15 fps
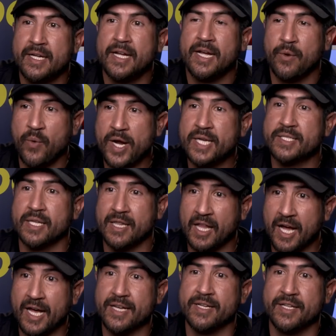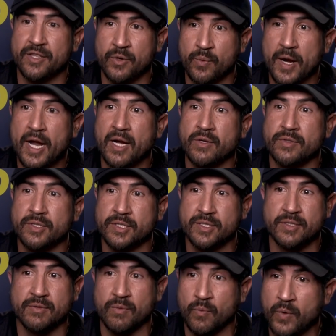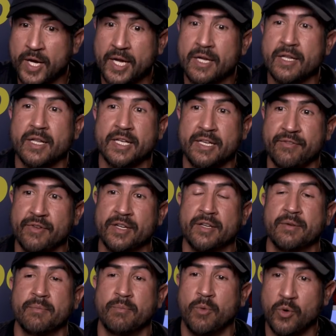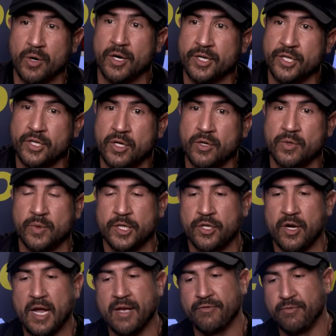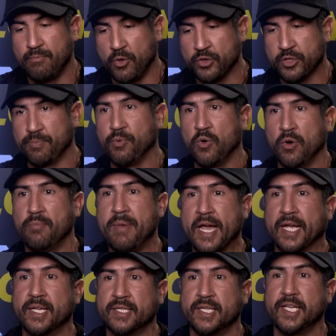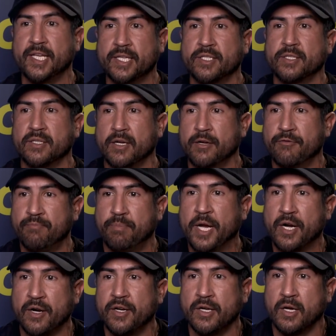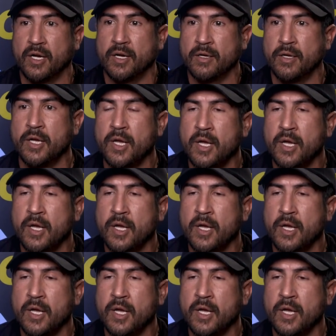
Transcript: it weighs a lot and the rounds weigh even more. You know, when you're having multiple magazines of Barrett uh,